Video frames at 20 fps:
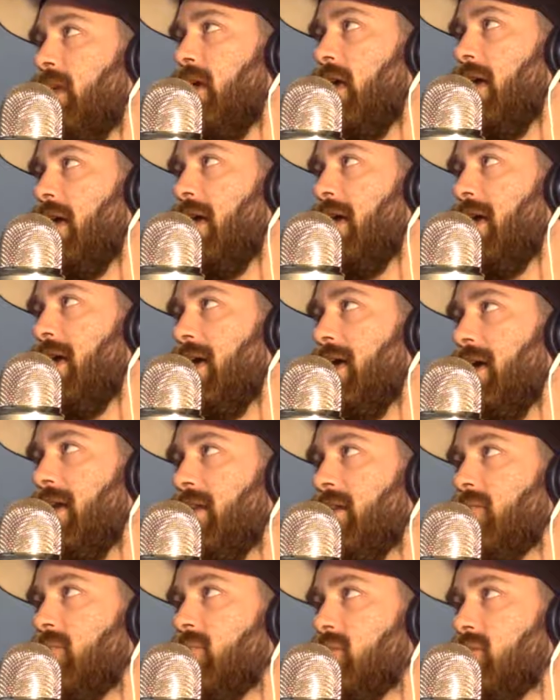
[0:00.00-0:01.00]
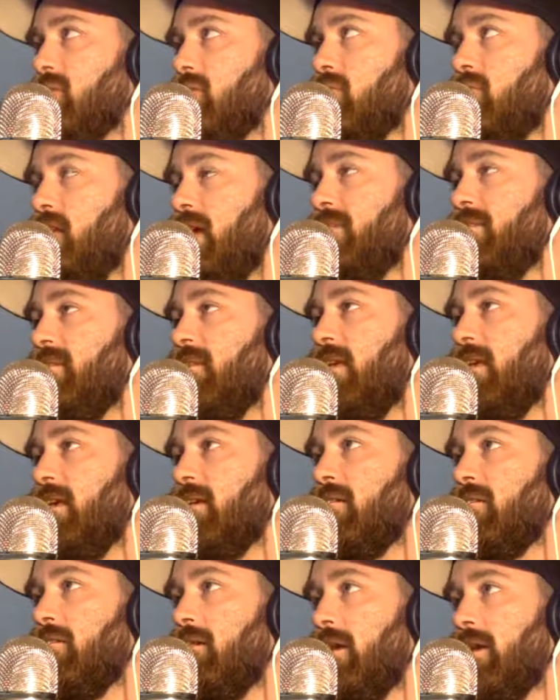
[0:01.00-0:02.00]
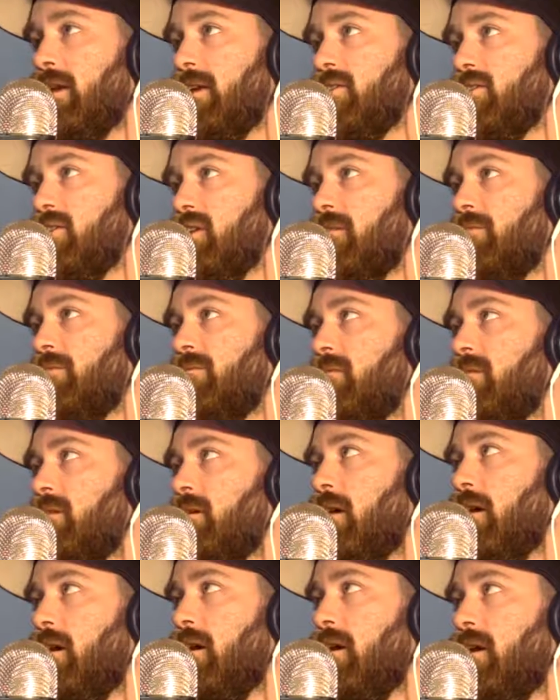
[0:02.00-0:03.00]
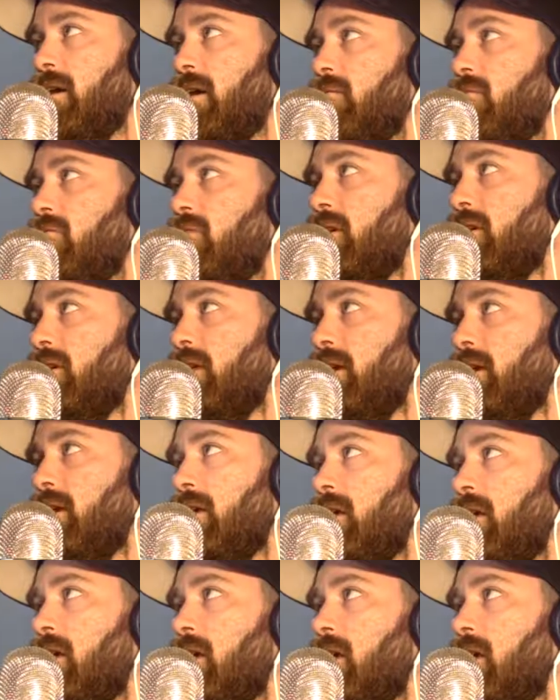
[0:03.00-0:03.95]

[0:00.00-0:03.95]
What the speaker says: it was a wrestling clinic, Jeff. He really